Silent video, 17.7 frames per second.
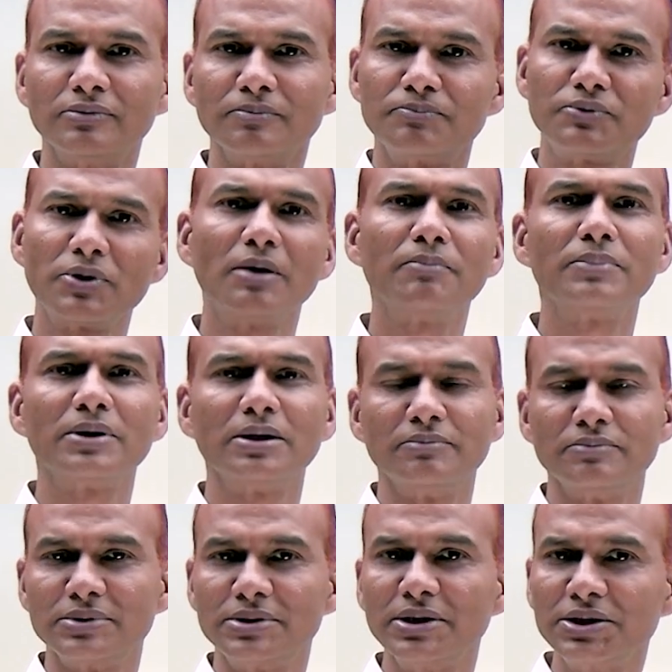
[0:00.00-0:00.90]

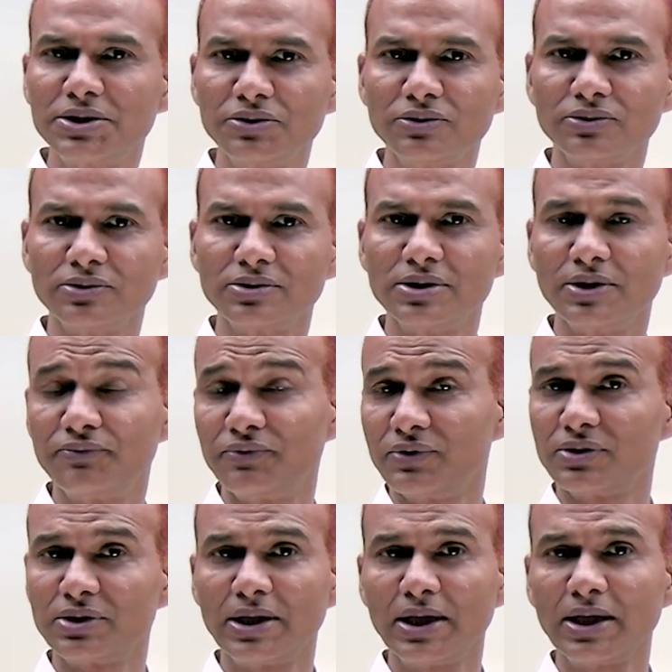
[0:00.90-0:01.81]
problems, issues, if
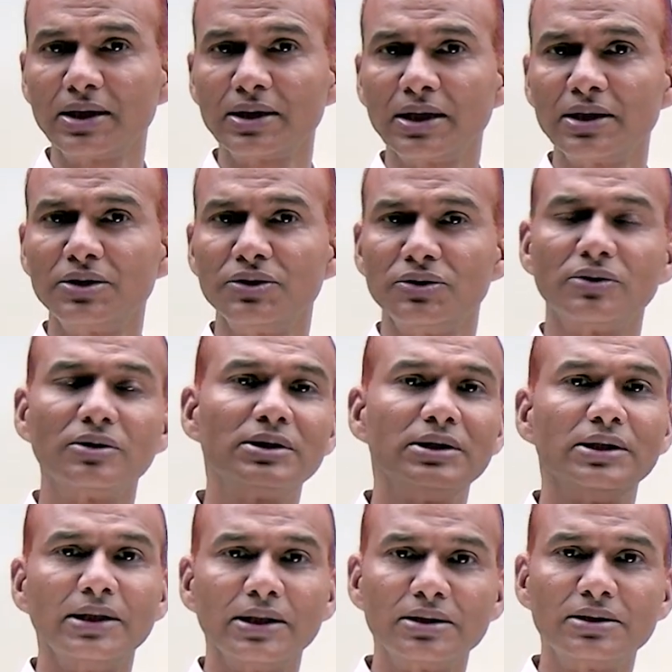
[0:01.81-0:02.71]
you think that not
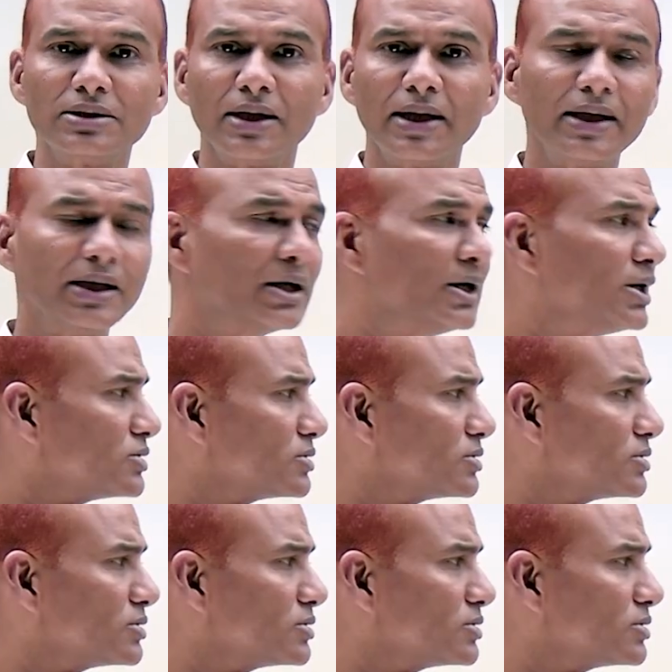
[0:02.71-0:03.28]
yet high.